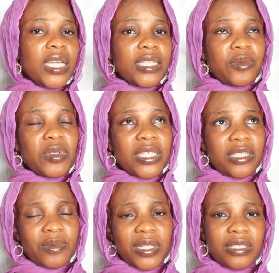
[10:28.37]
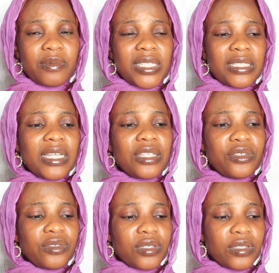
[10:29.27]
It's a bit expensive. My sister in,
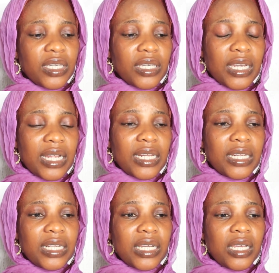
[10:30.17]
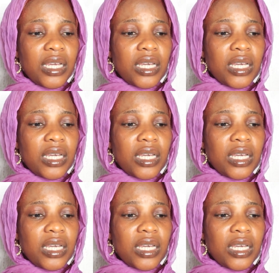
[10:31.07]
the, in Canada